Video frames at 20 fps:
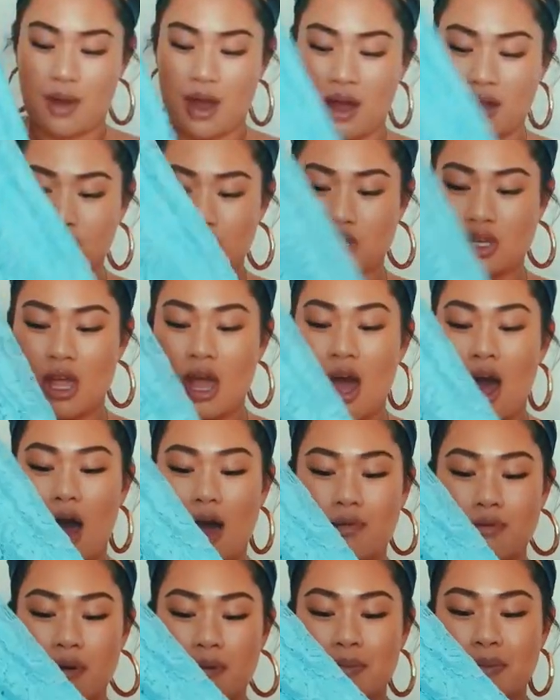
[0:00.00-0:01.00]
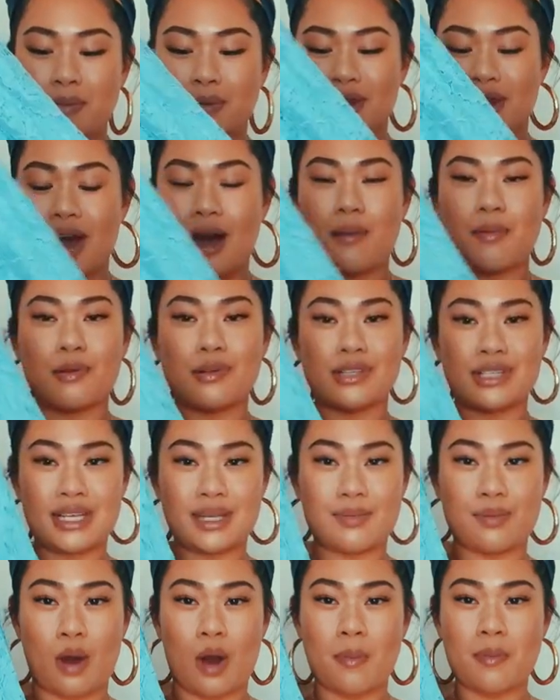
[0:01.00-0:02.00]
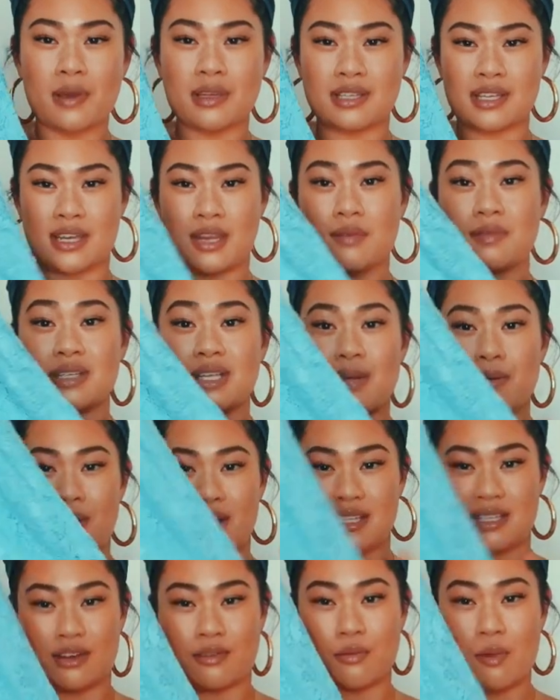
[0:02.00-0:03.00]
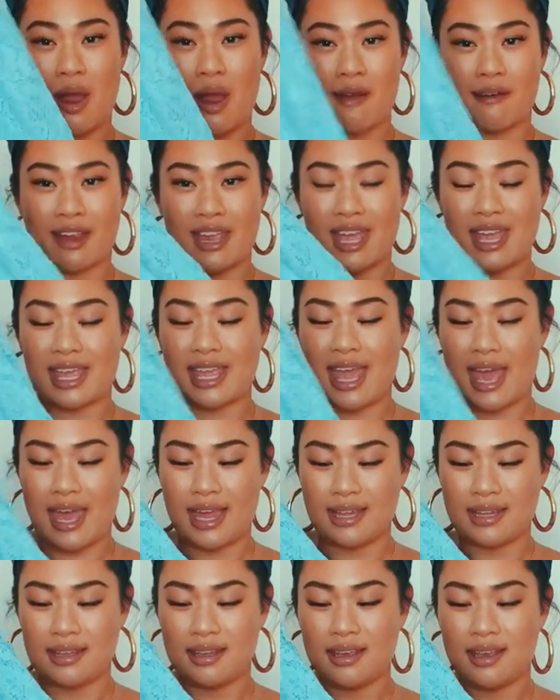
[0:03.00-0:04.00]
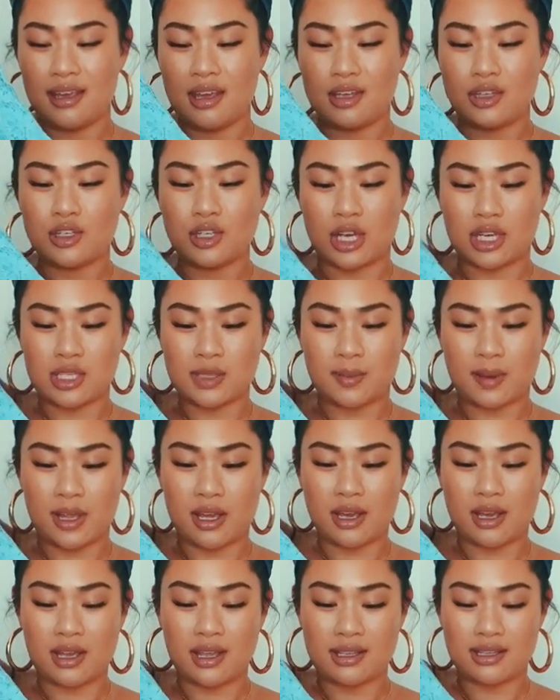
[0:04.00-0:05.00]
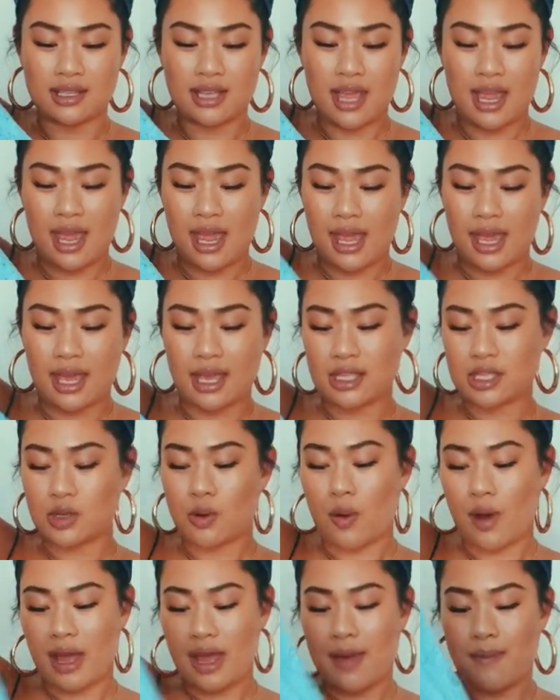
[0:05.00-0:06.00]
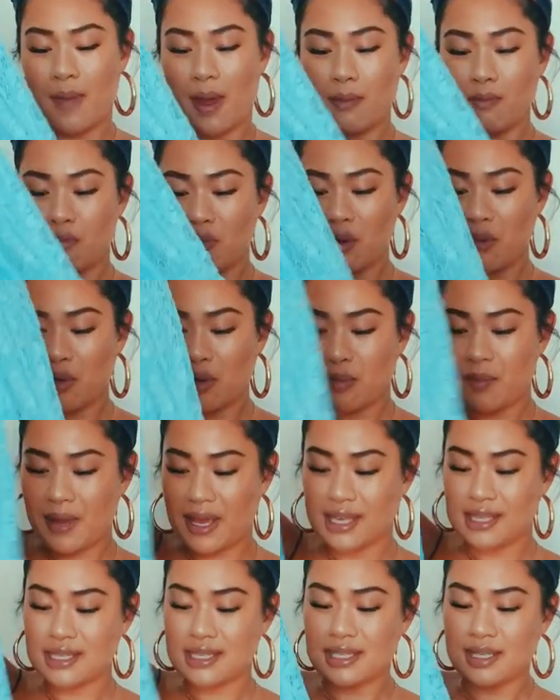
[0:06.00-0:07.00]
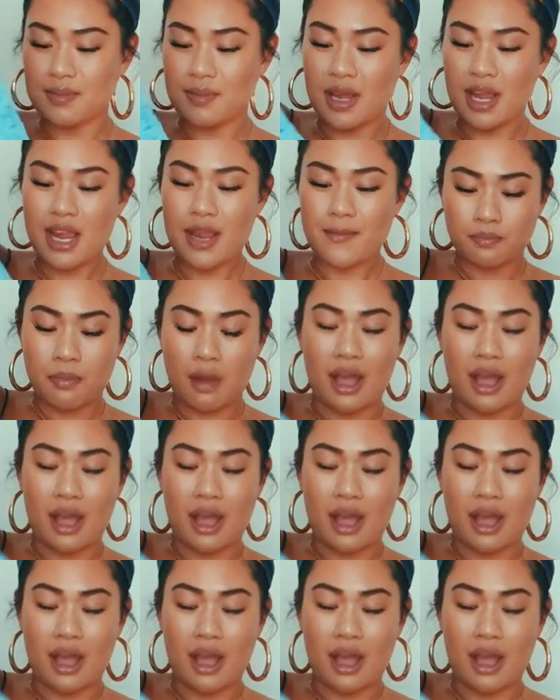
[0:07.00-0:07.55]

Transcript: much. I'll probably put it up on Depop because I don't see myself wearing it again just because it is quite a memorable piece to me.